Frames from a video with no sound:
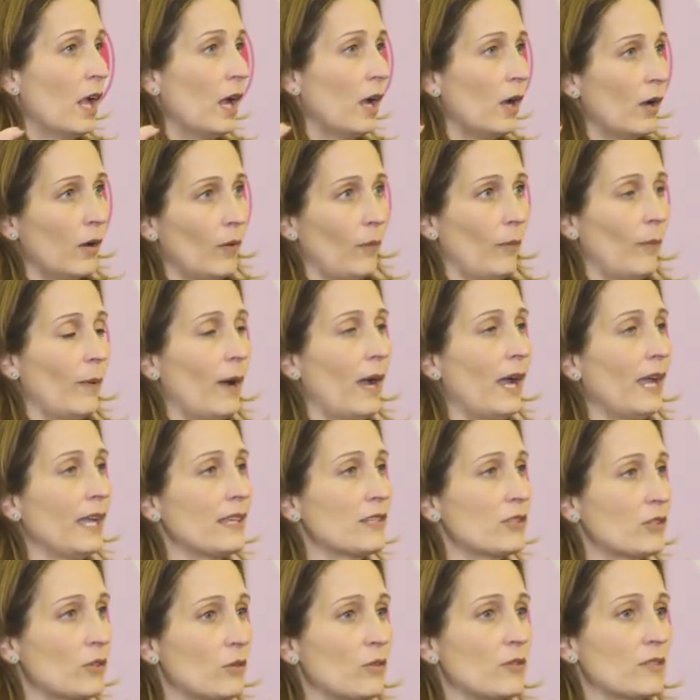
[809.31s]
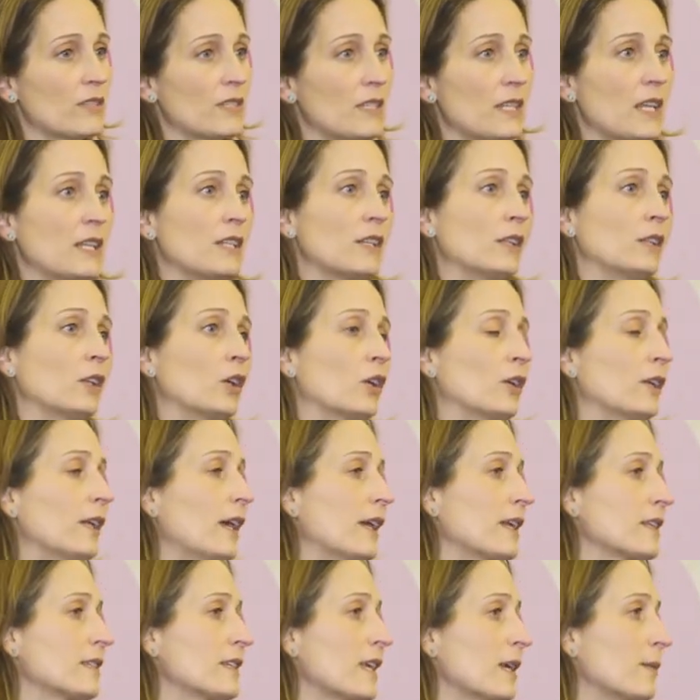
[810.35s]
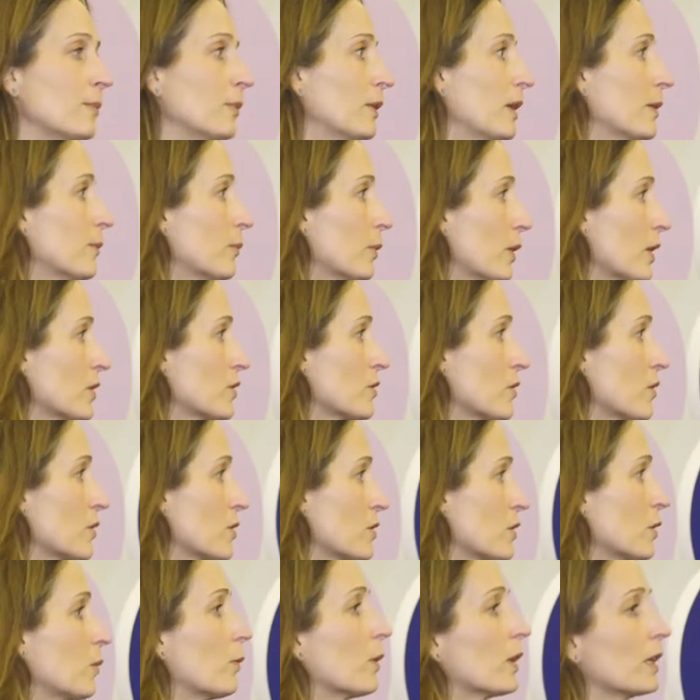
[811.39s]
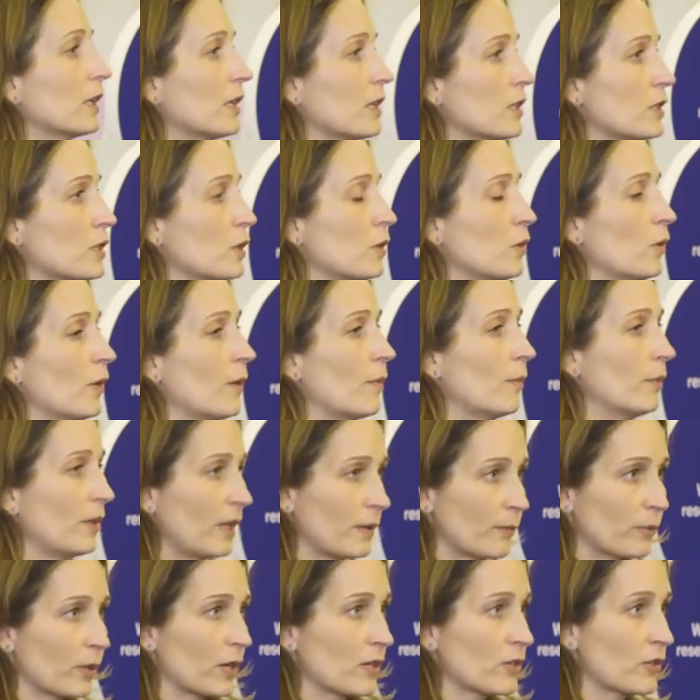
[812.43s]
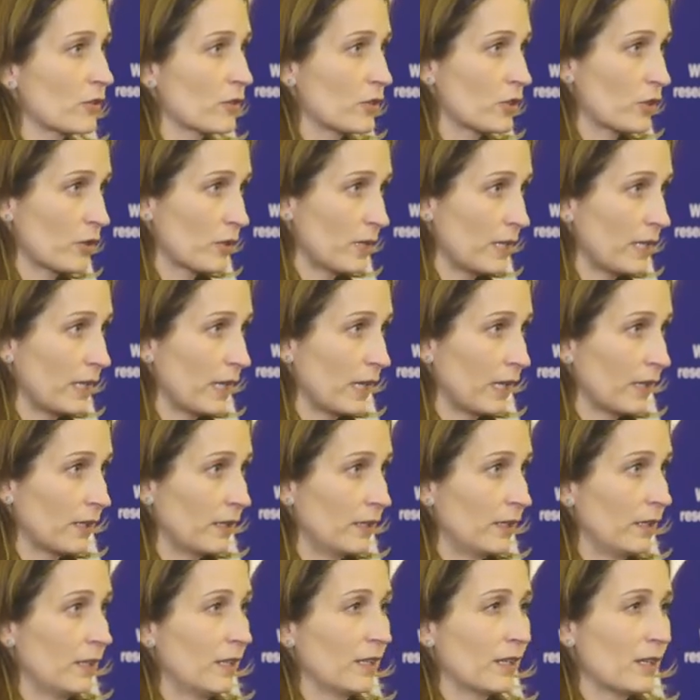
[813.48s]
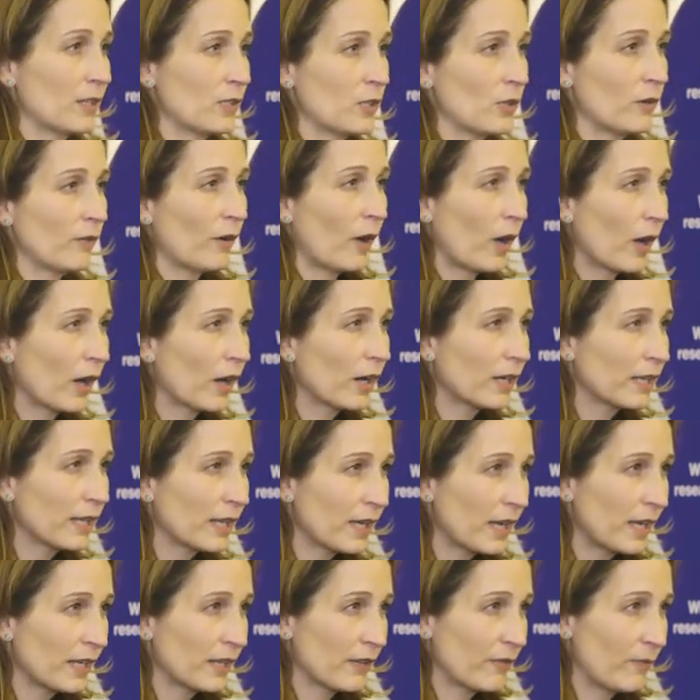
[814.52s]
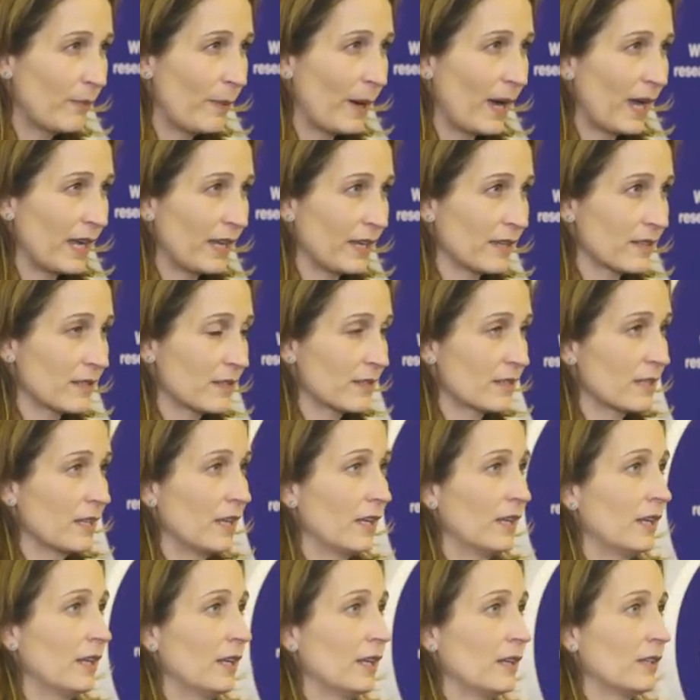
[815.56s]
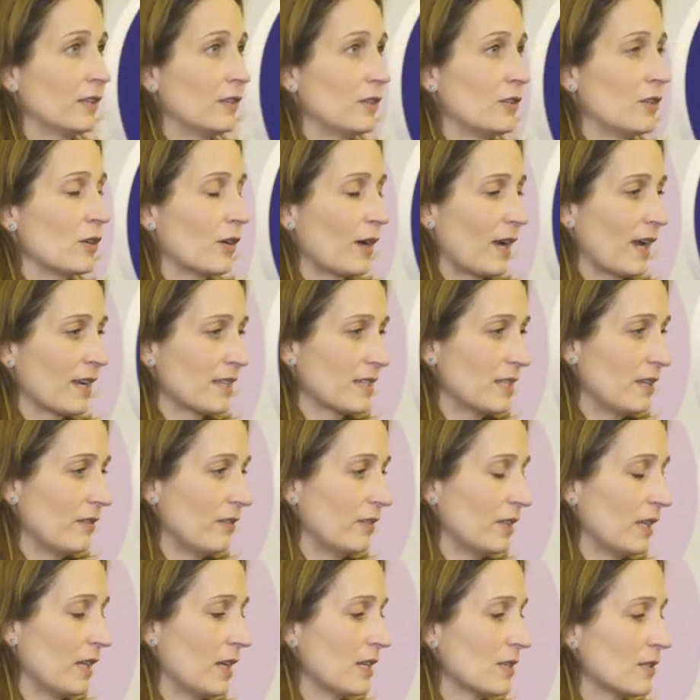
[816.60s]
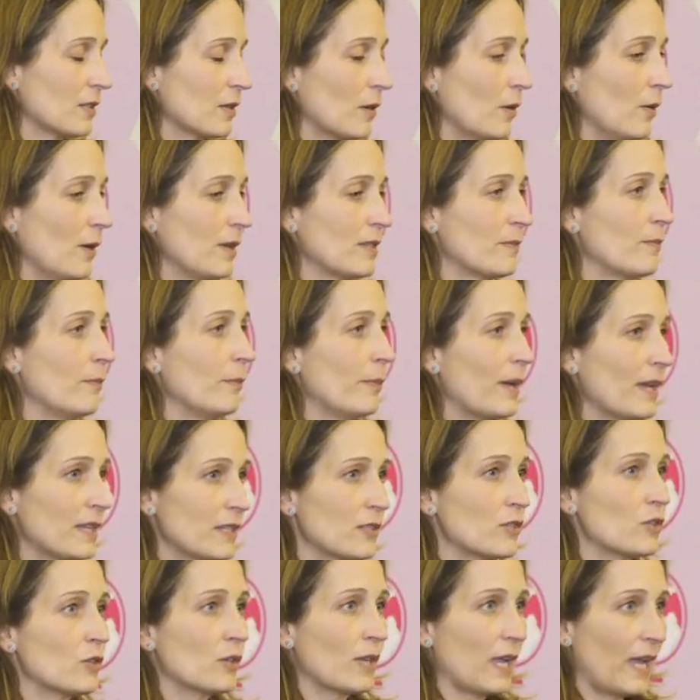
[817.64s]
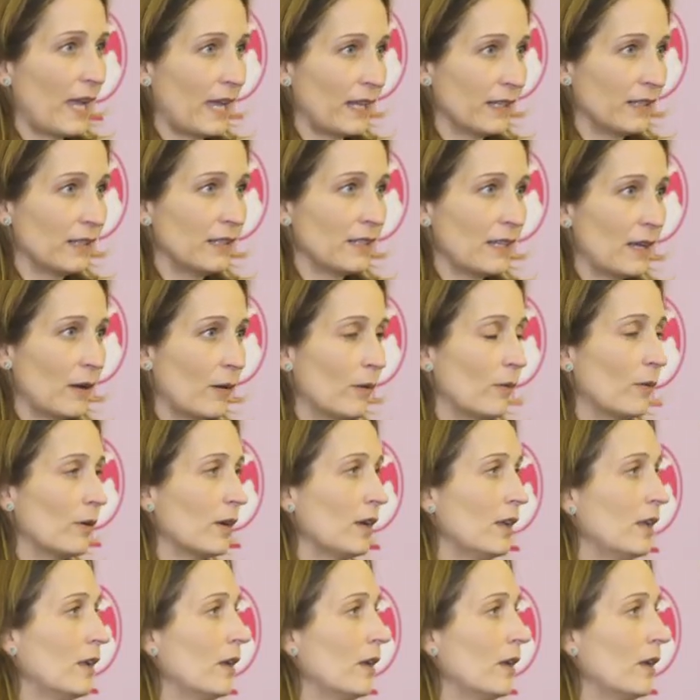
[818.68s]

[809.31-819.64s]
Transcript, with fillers: oh, my students need to learn how to take blood pressure, so we're going to do a blood pressure screening, because you've already kind of biased your activity. So as best you can. Now,